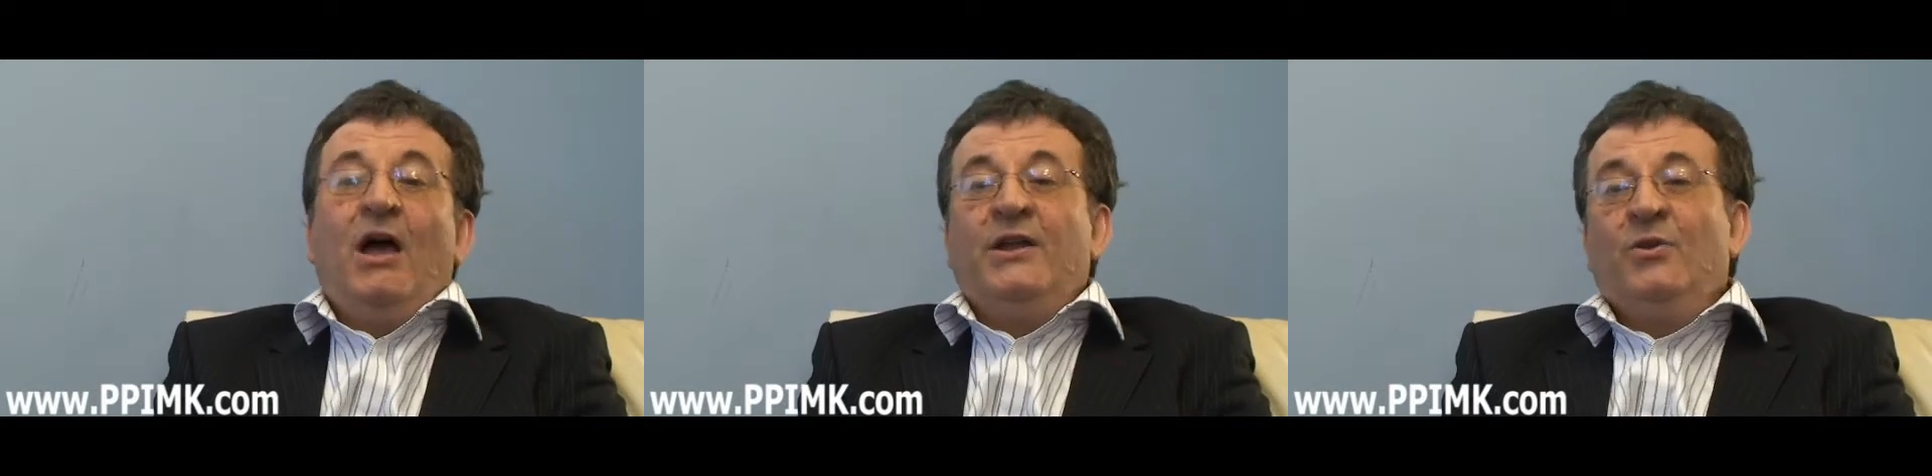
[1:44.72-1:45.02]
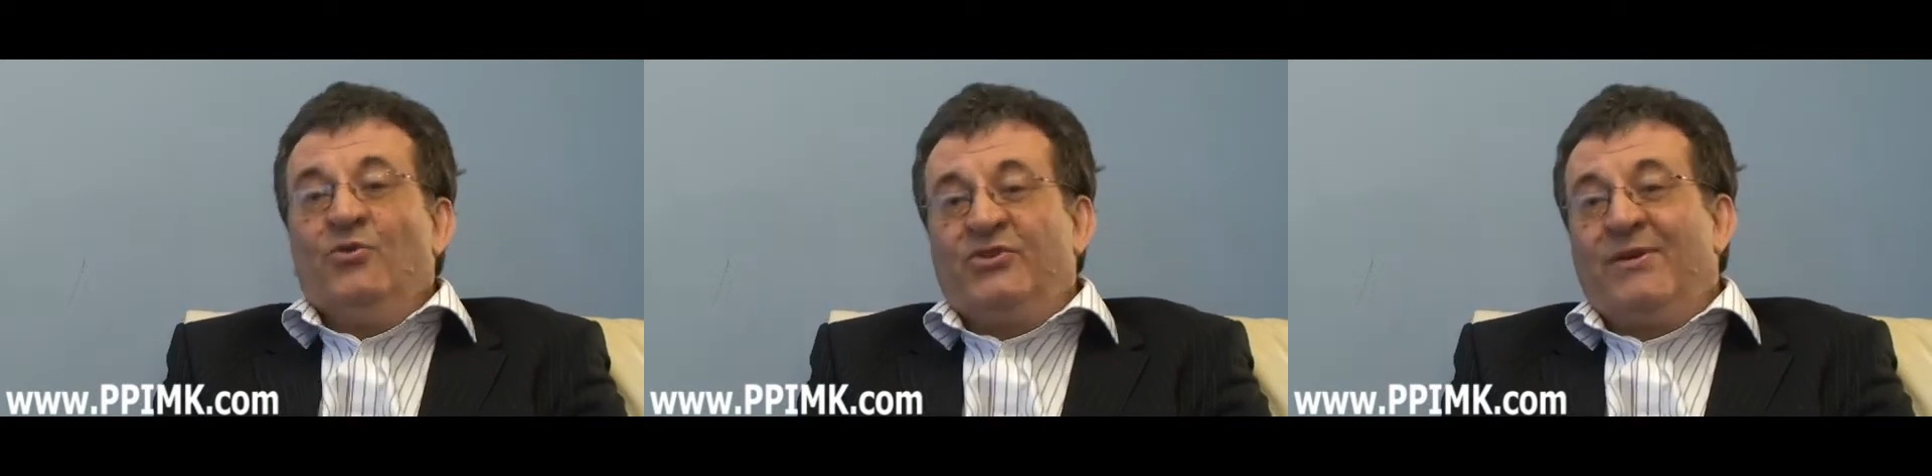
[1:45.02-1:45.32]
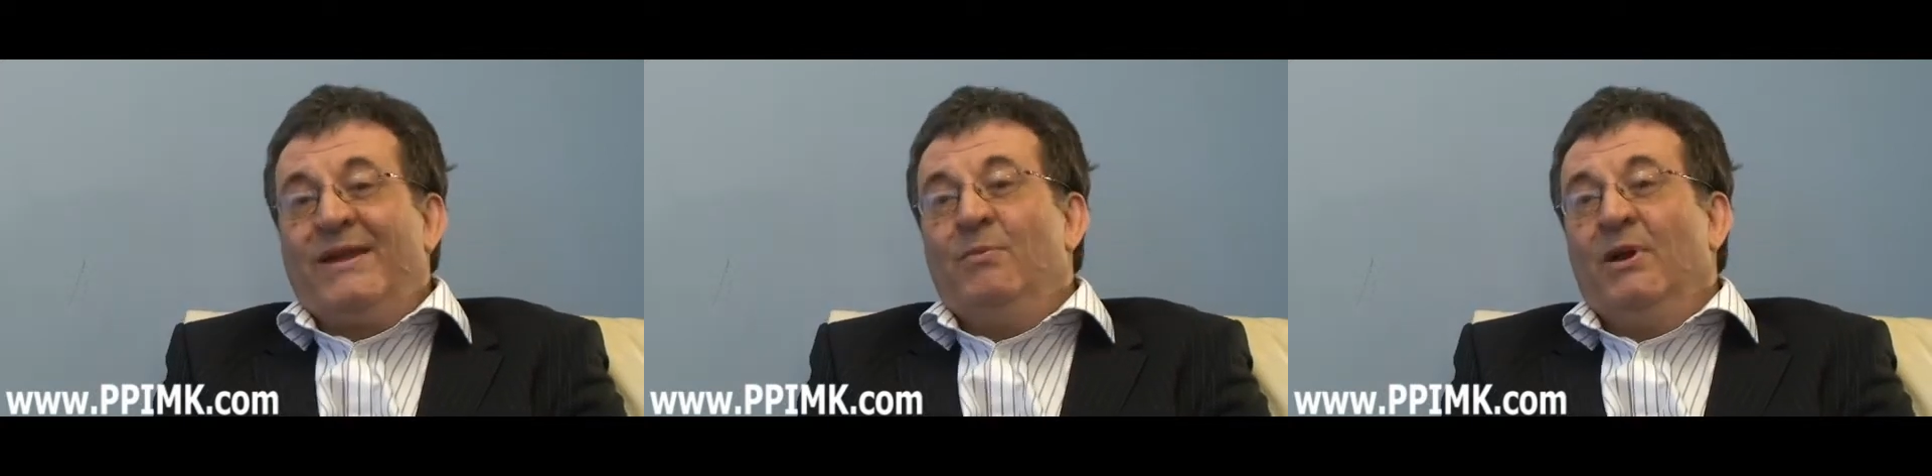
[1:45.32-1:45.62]
and
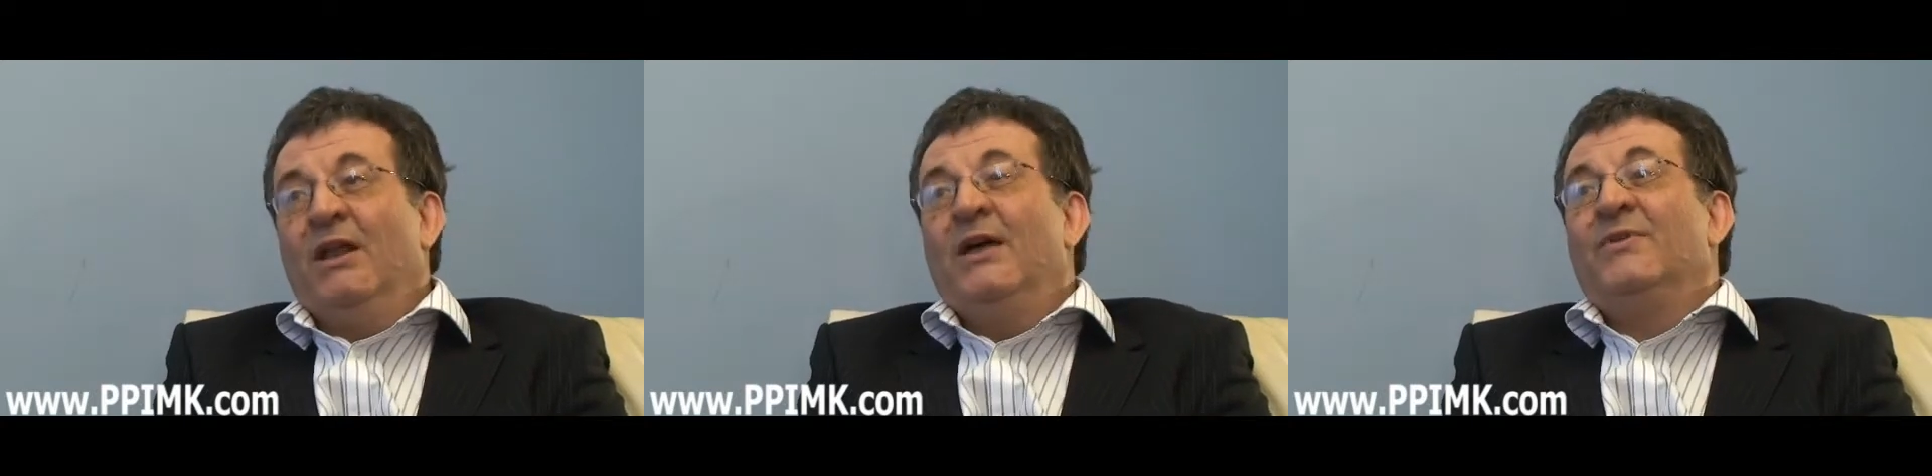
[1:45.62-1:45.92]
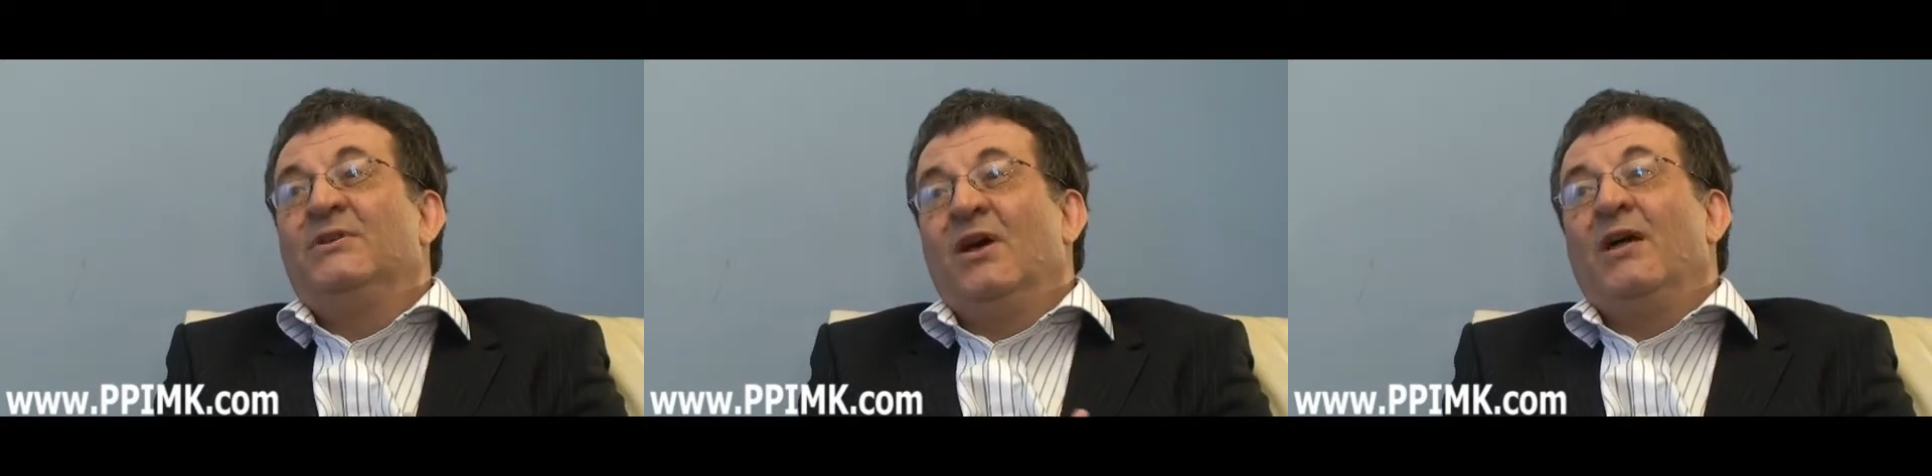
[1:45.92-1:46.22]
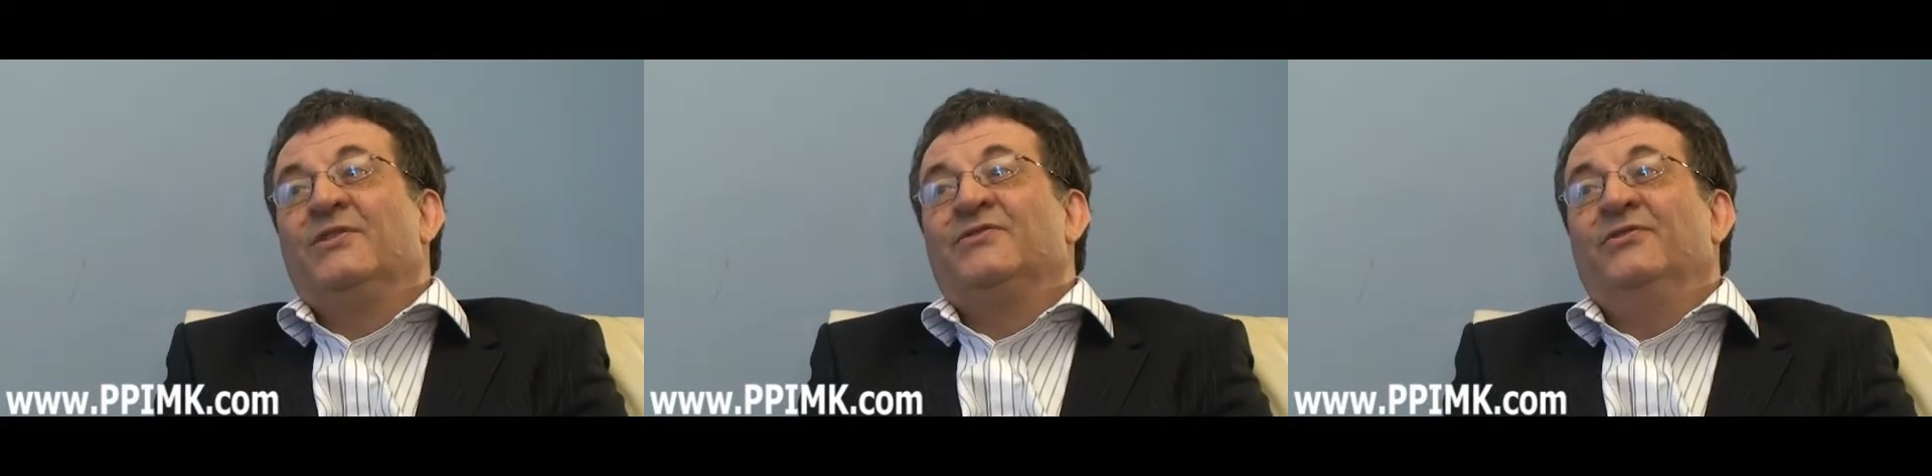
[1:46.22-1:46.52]
also he will learn the
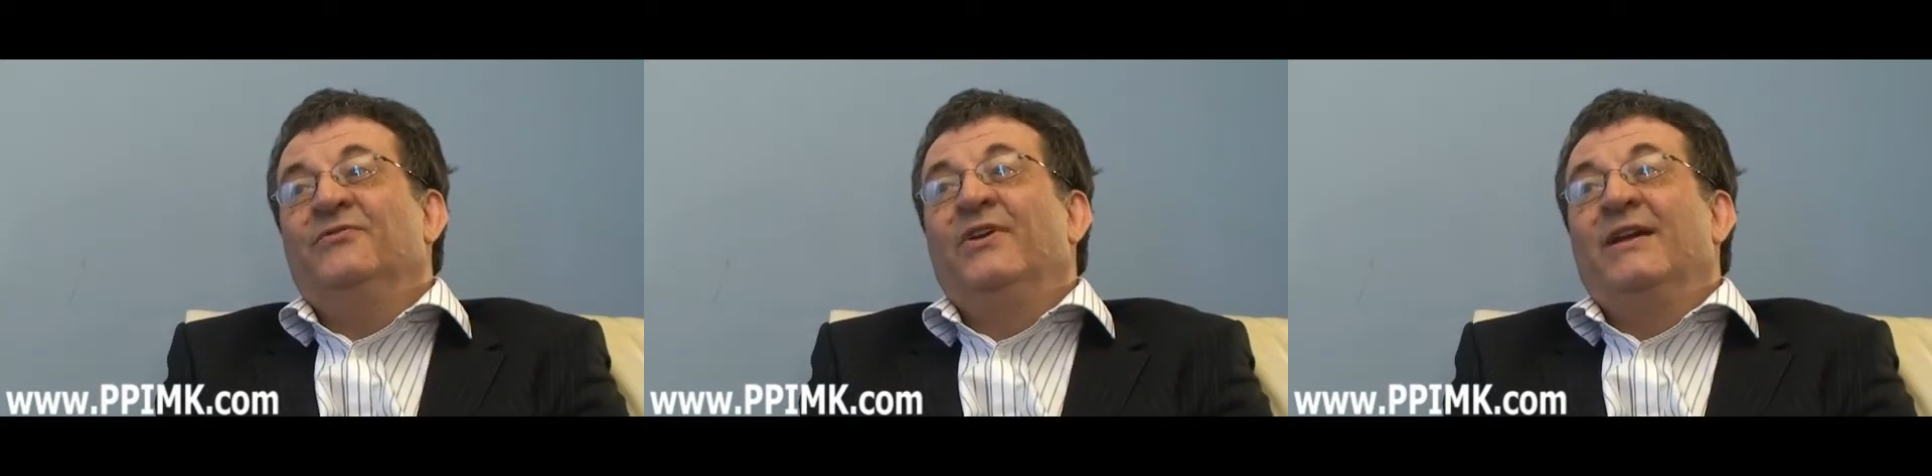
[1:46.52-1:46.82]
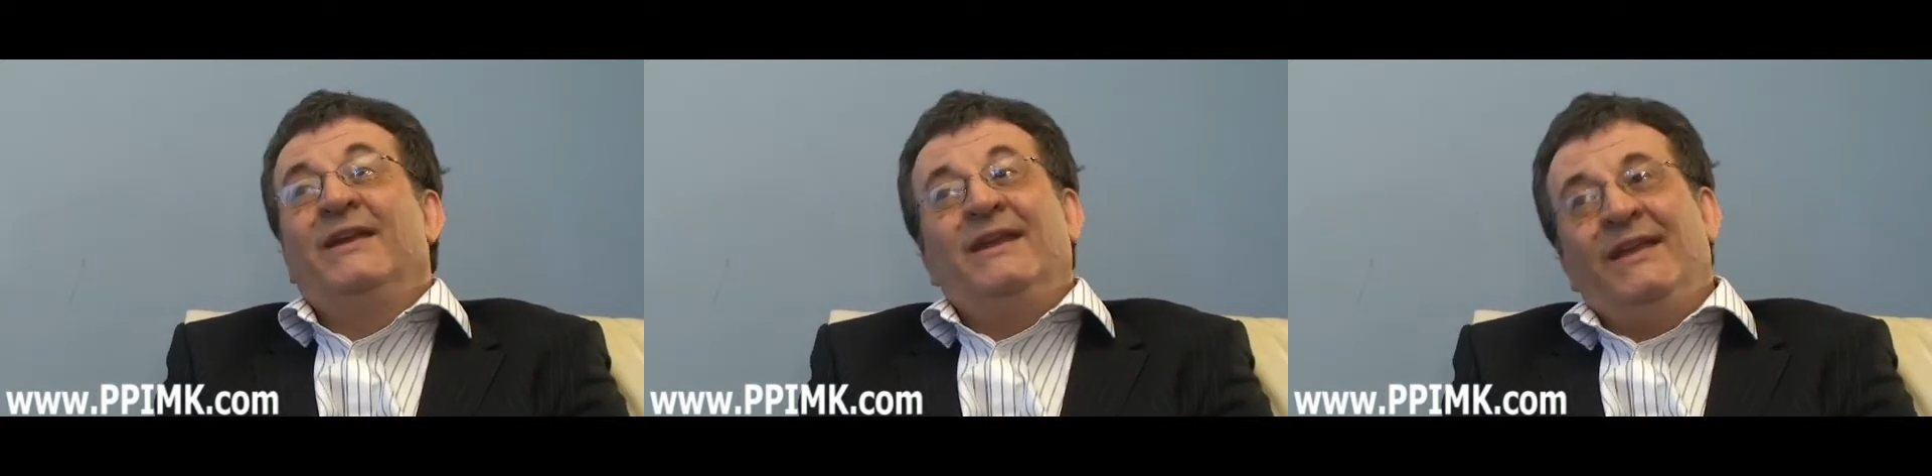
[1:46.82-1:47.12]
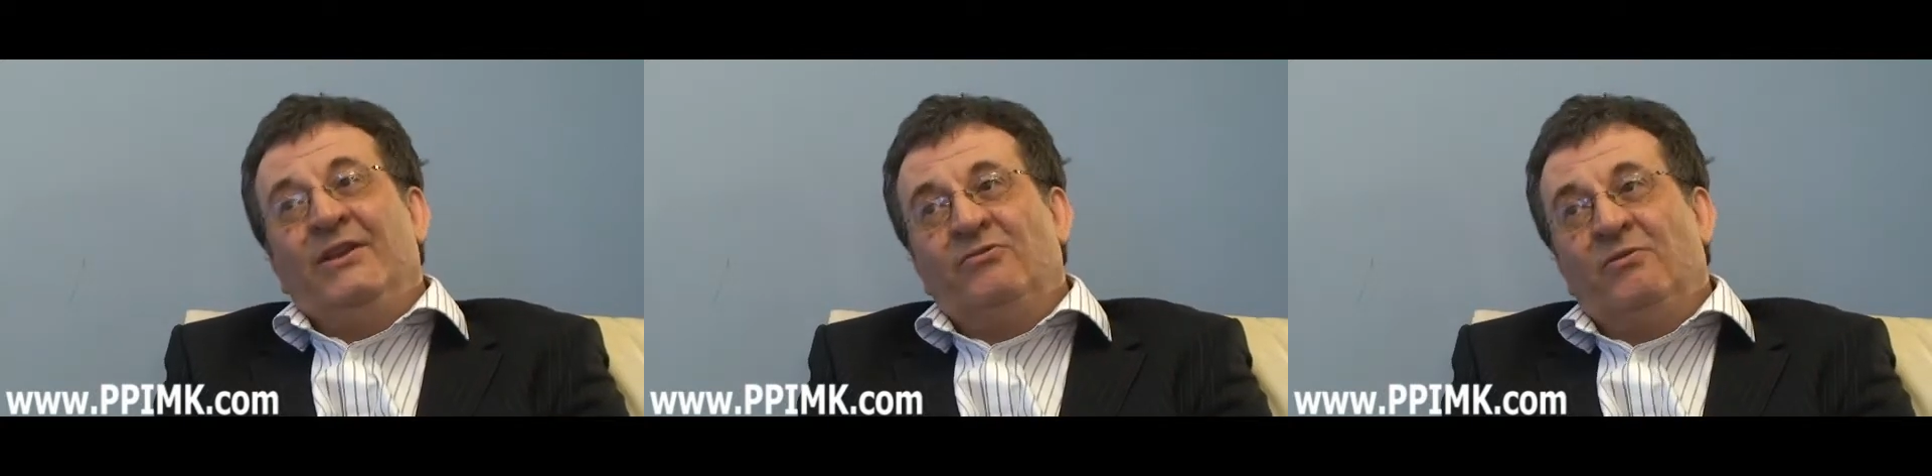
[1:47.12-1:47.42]
dance of
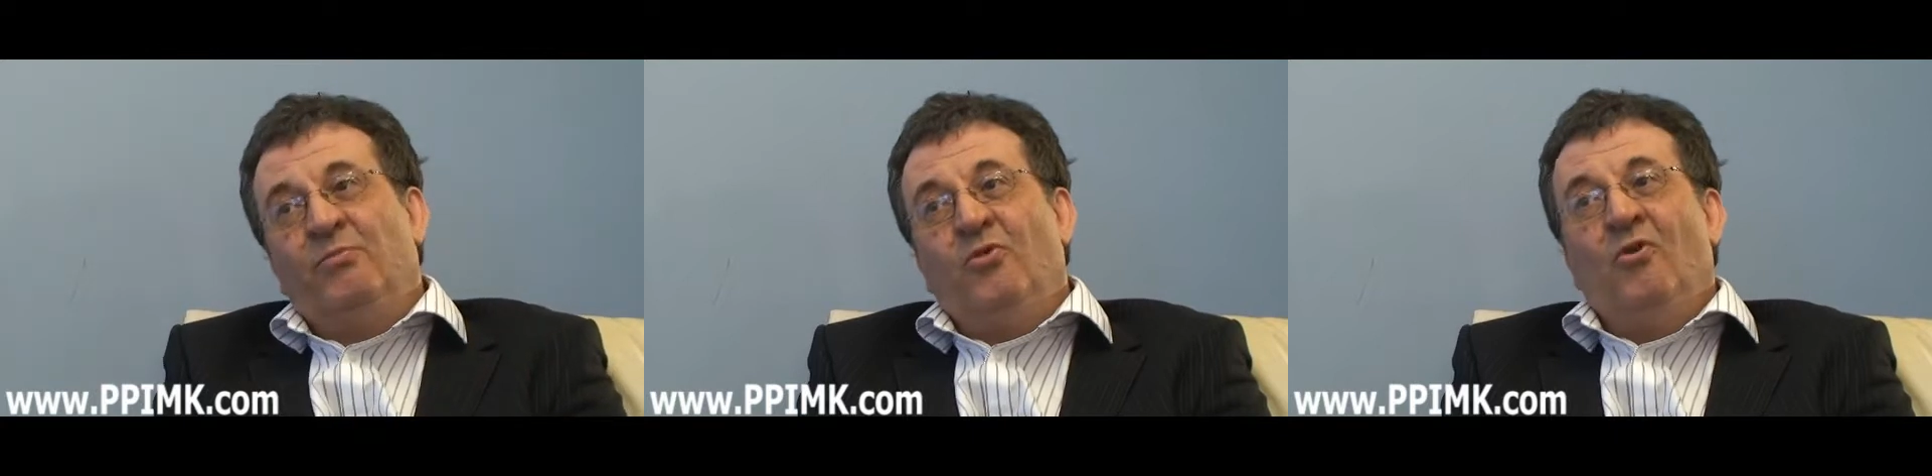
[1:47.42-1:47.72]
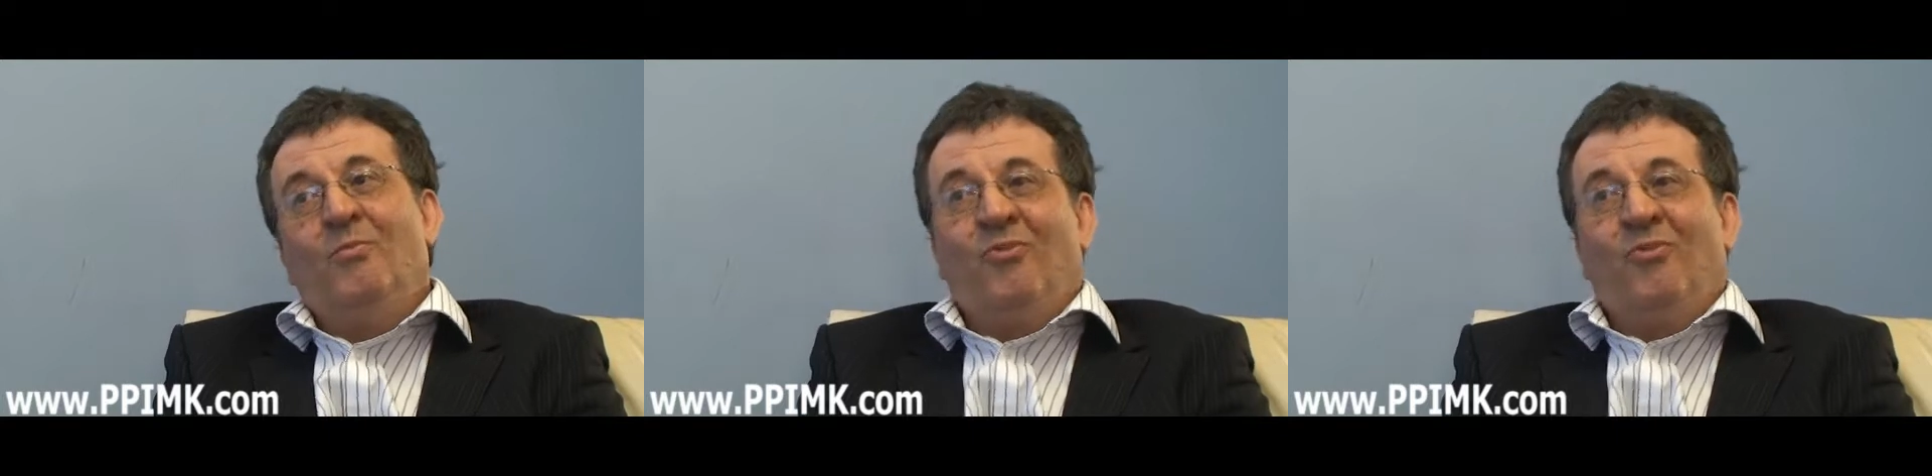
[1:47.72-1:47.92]
getting into rapport,